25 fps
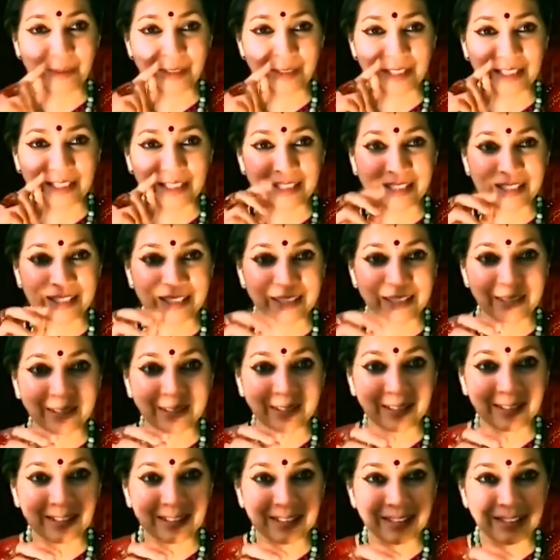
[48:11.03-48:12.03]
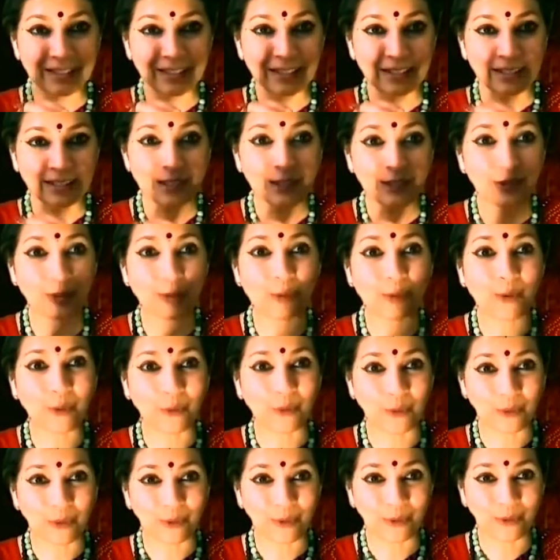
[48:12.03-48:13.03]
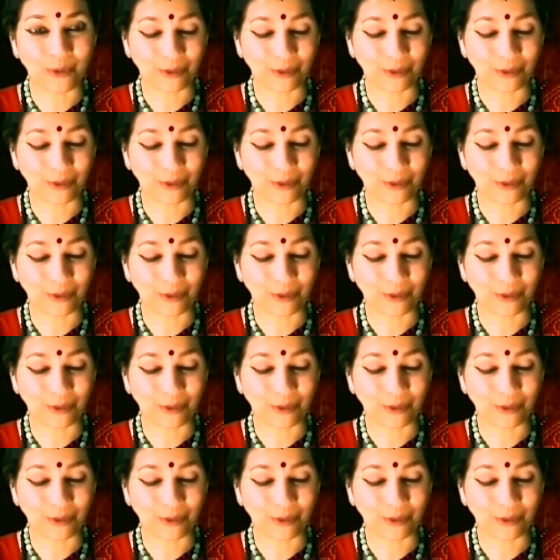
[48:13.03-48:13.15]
puts the toe